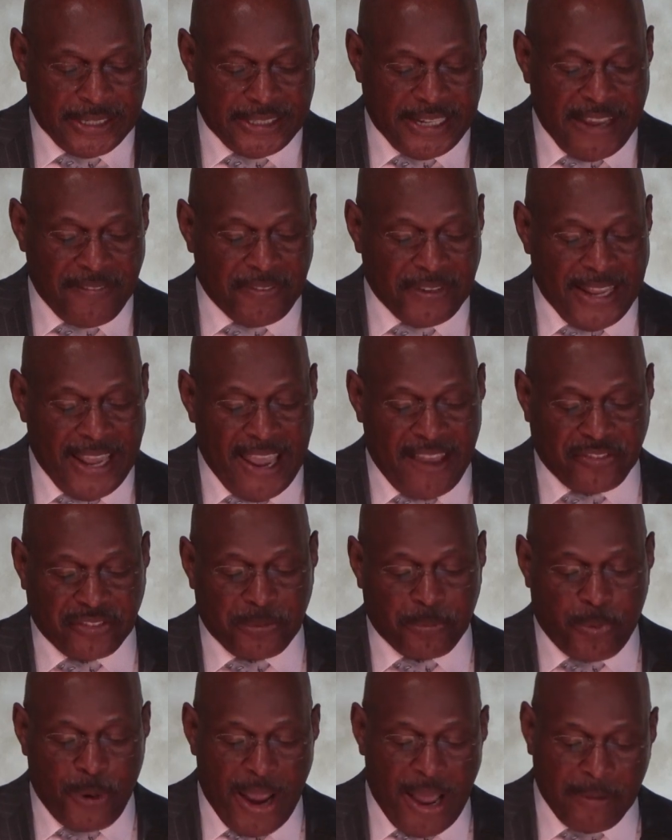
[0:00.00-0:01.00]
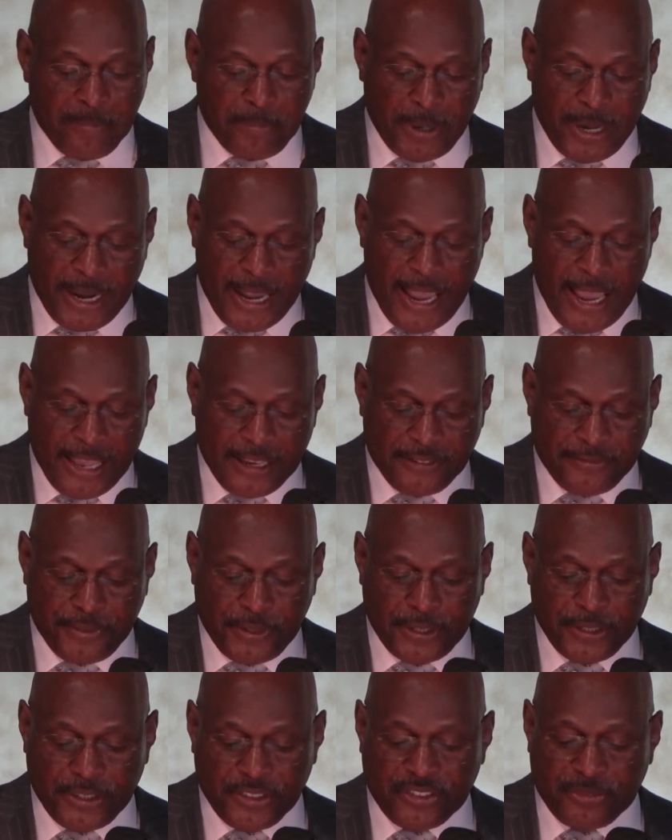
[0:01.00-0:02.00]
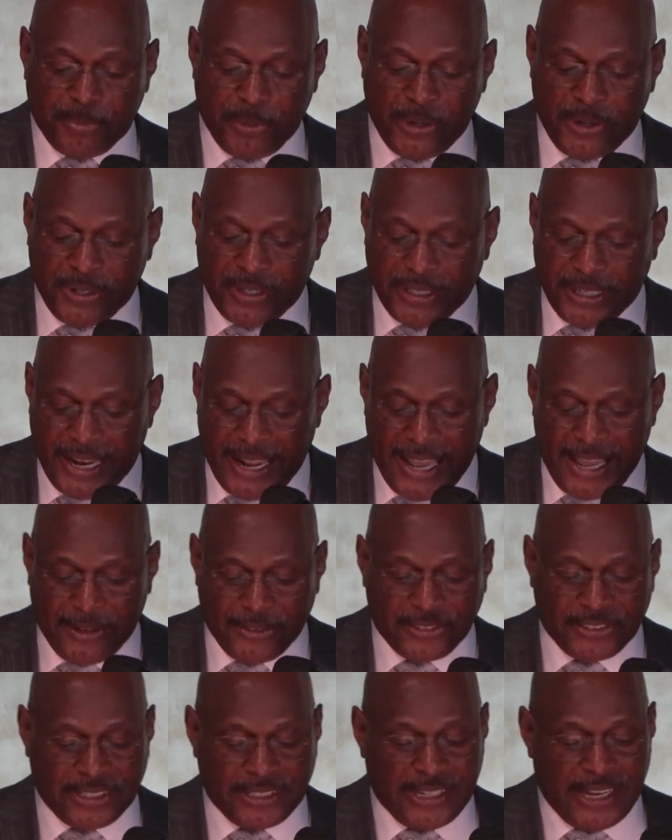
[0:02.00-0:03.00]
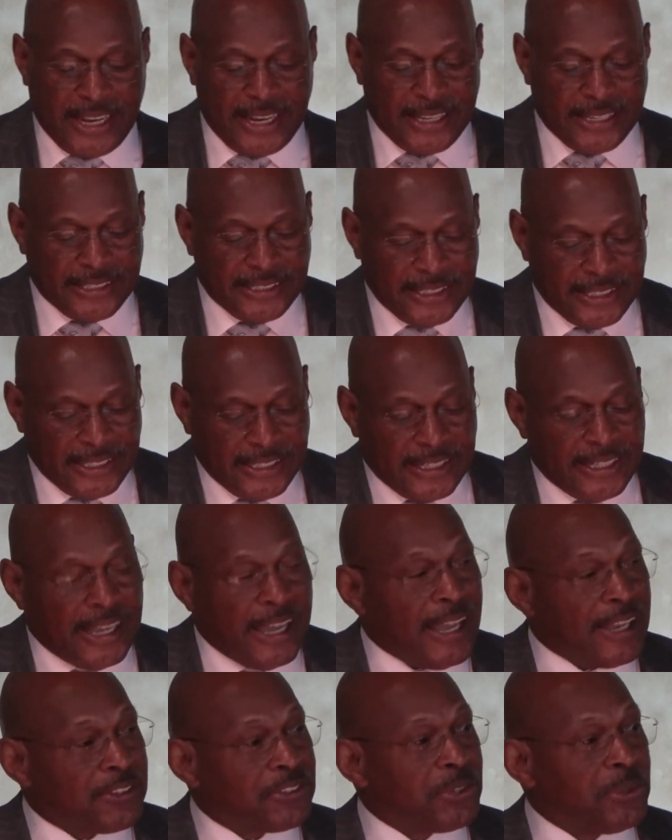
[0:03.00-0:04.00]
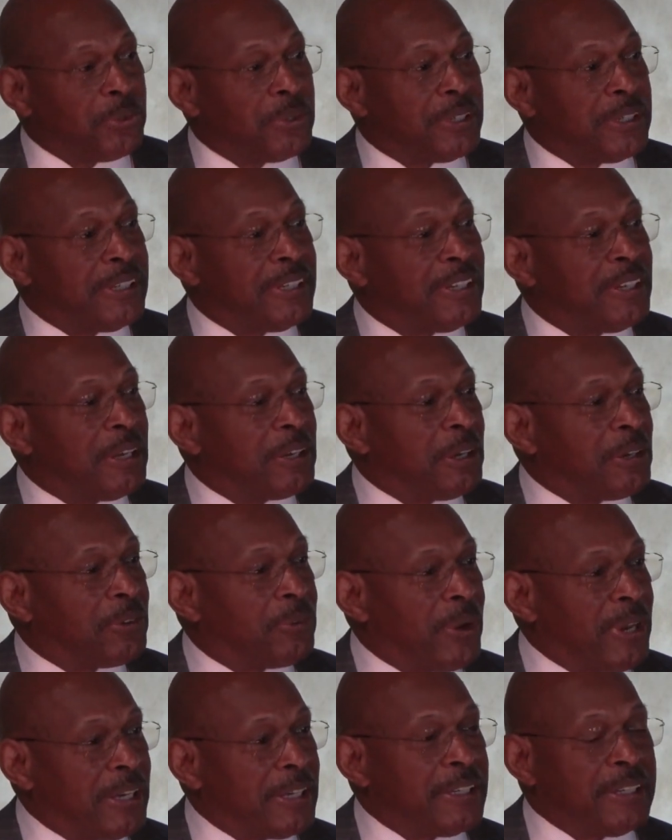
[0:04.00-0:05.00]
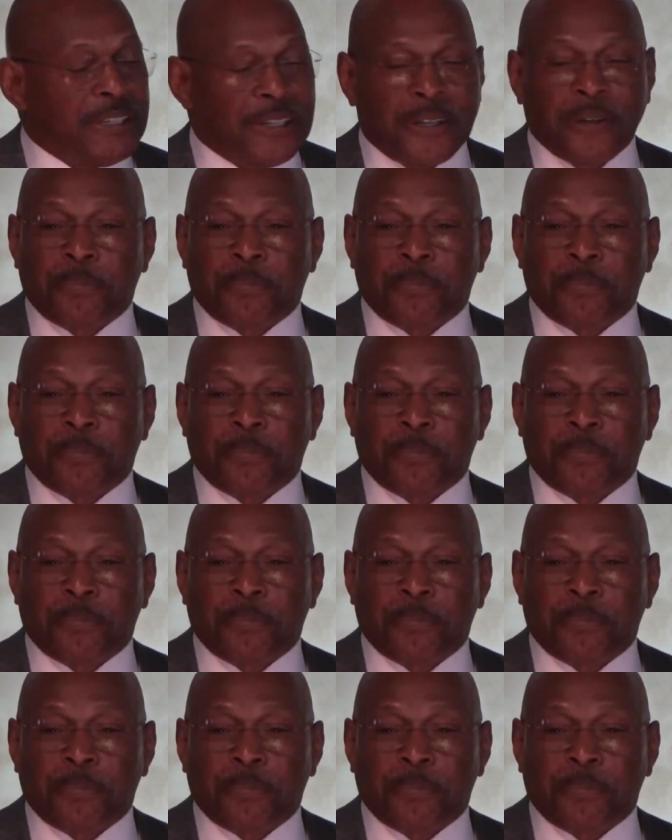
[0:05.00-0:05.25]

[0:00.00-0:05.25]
definitely have some proud Buckeyes feeling the spirit in the house today, and I certainly greatly